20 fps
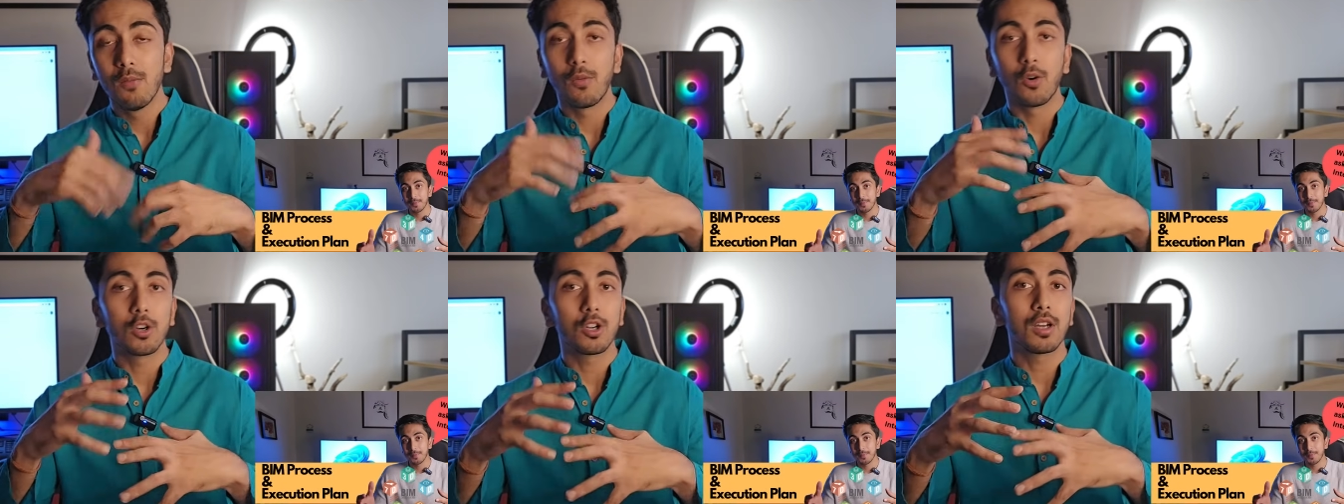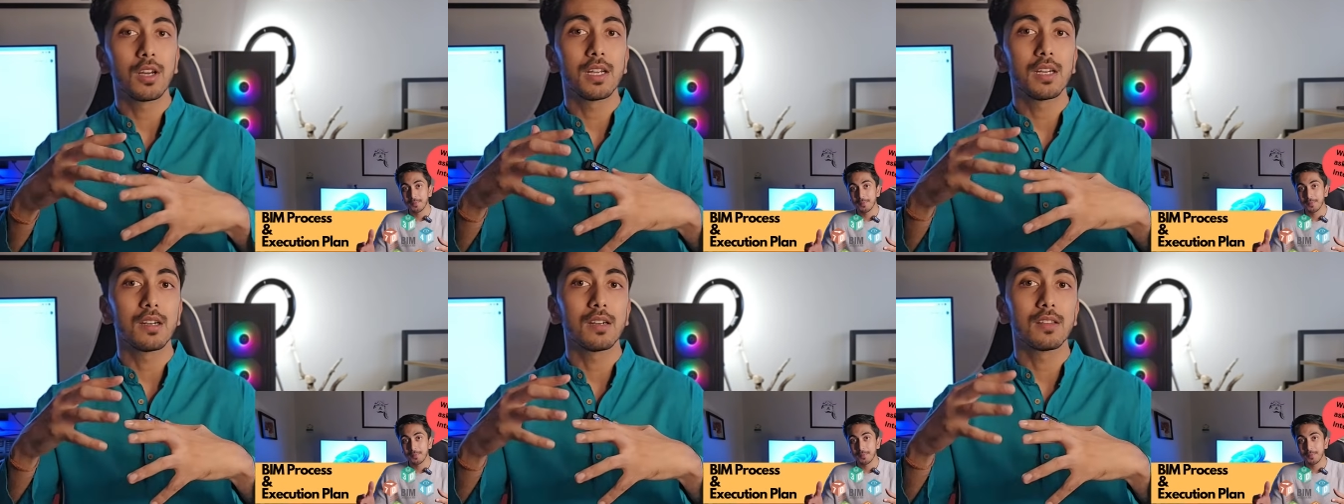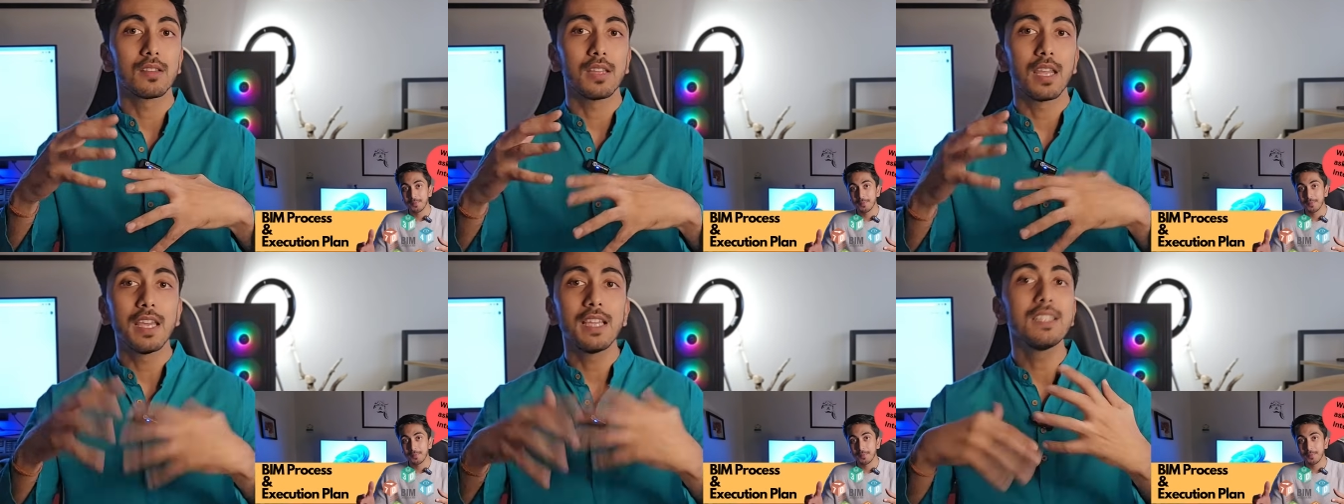What are
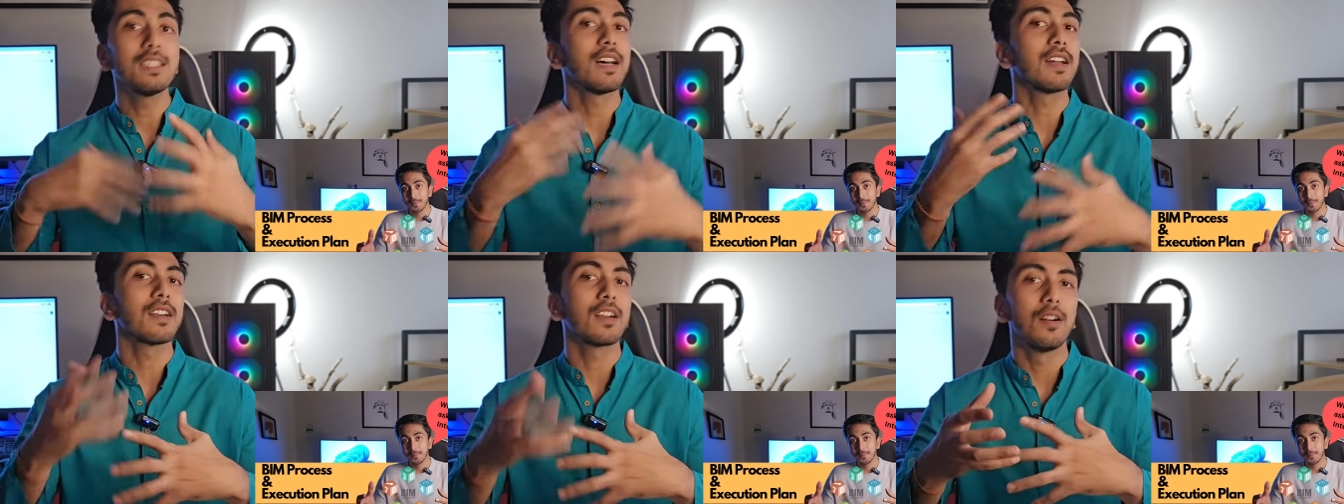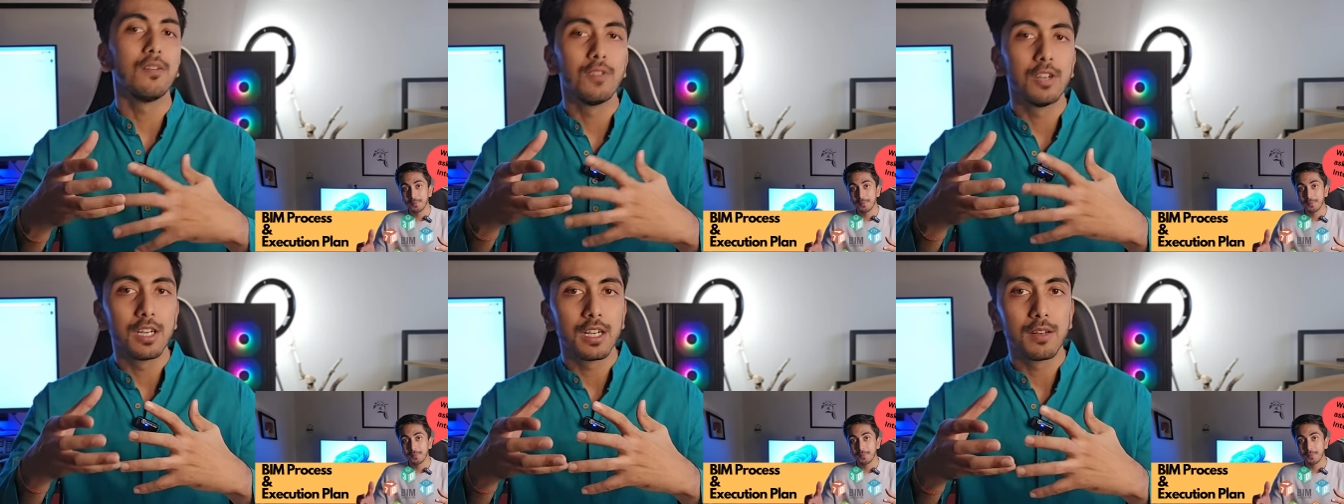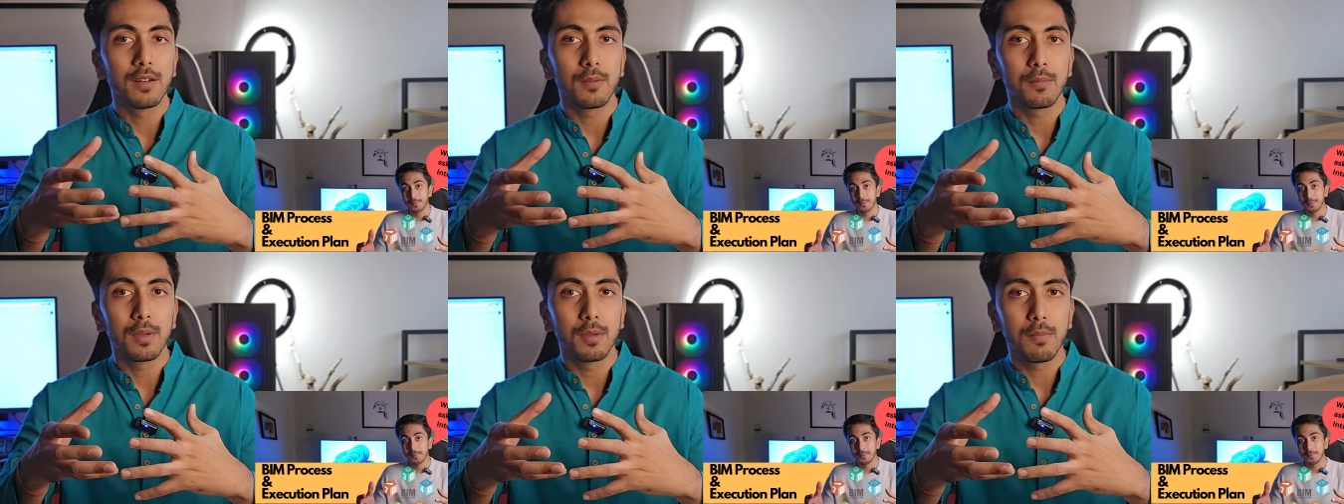things are covered
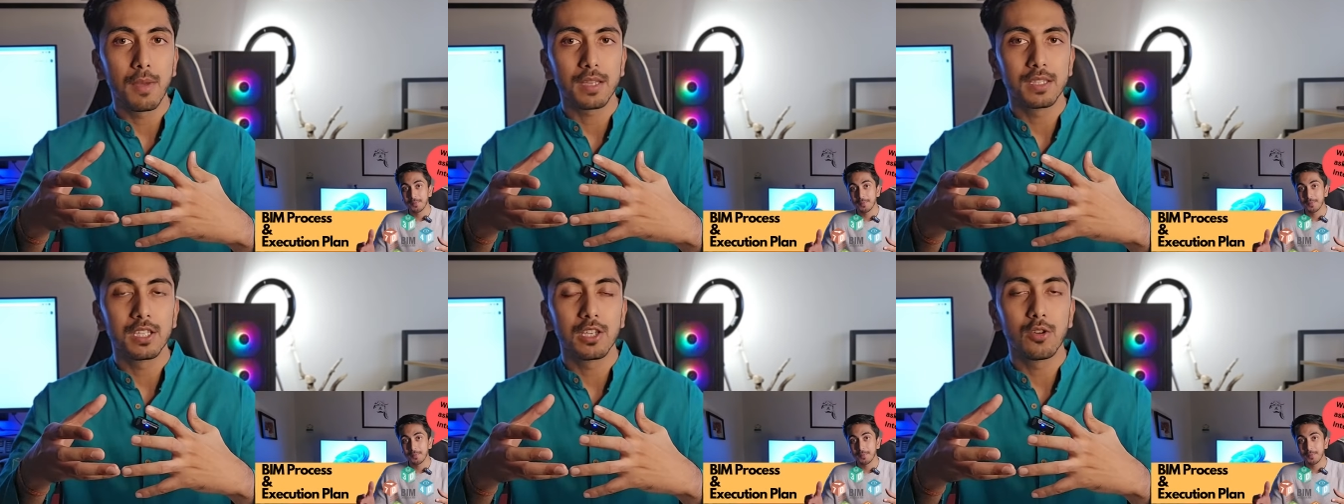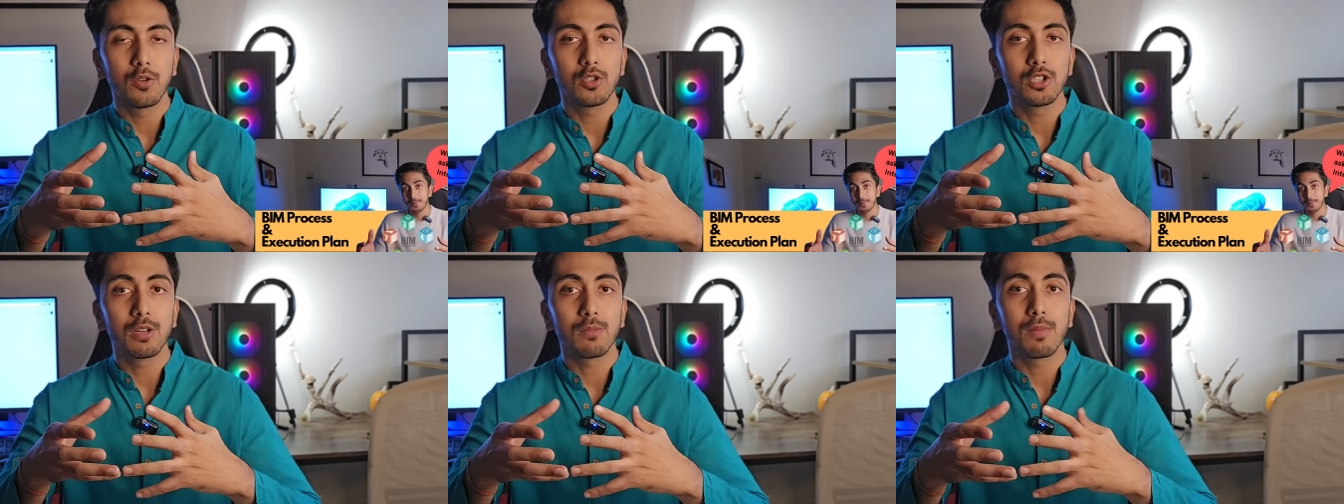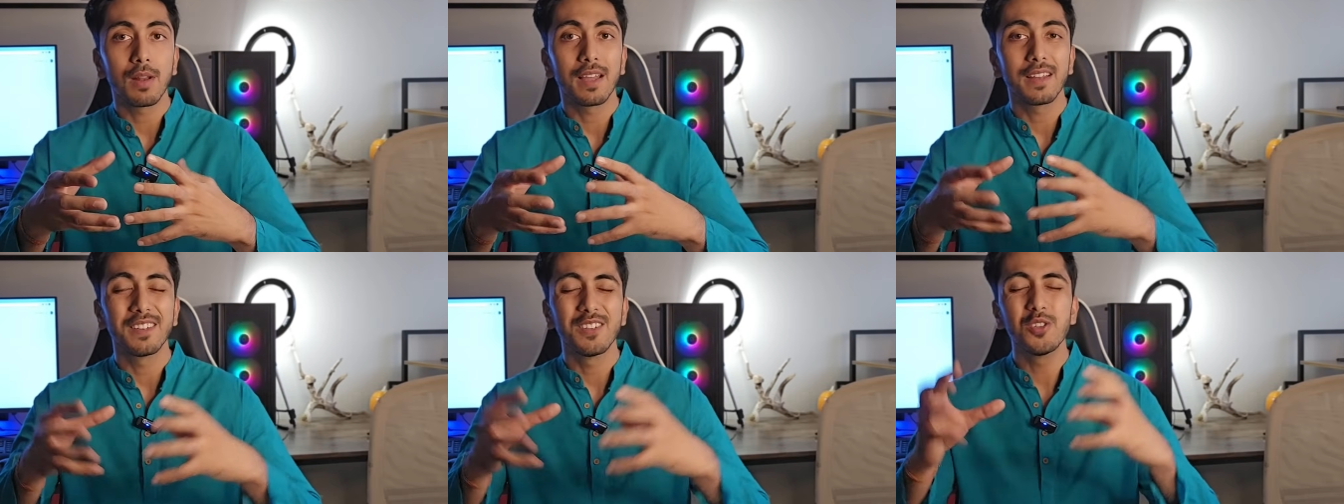in a BIM execution
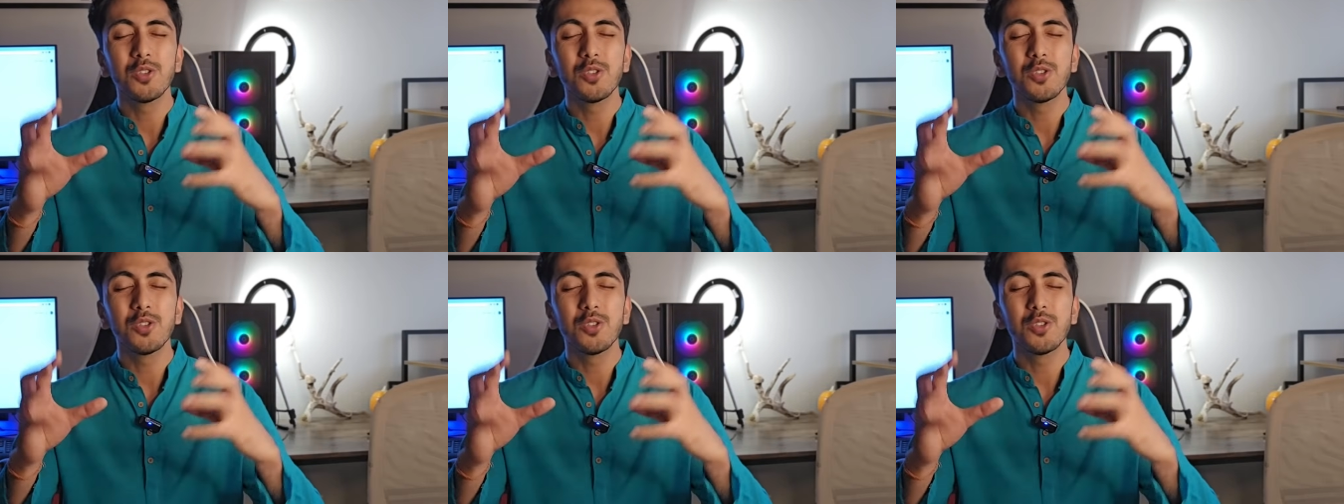plan.